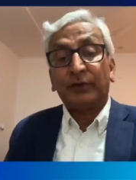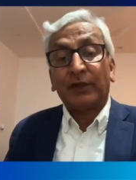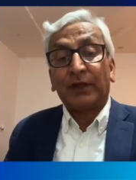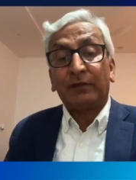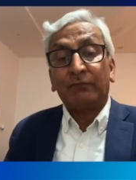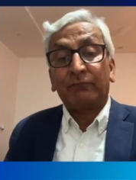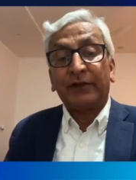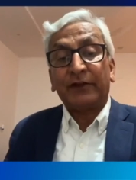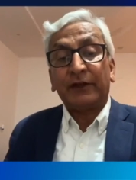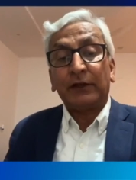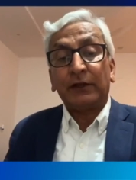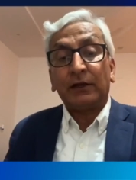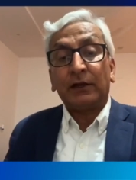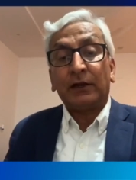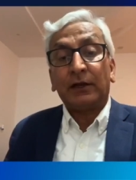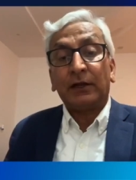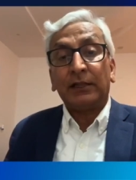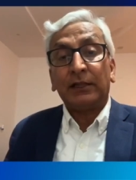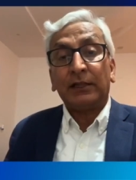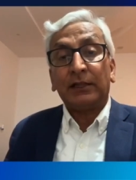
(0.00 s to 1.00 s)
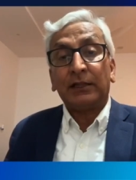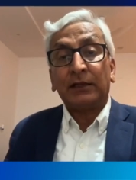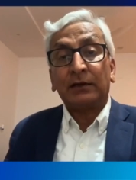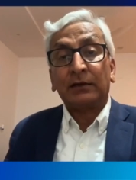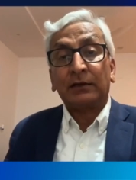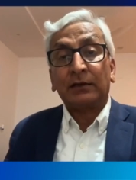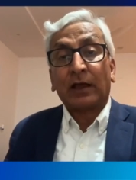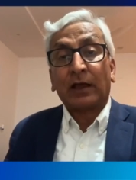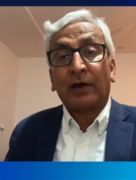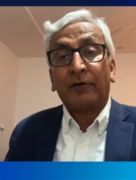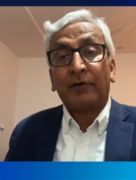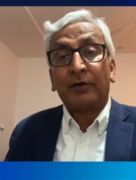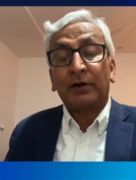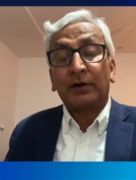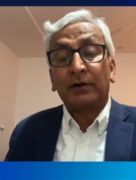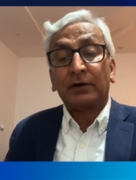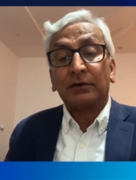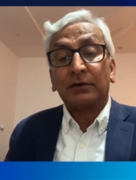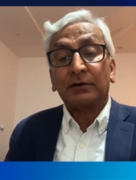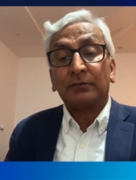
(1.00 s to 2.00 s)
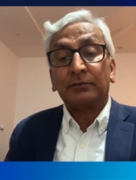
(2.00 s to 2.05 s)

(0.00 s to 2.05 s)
are very early in our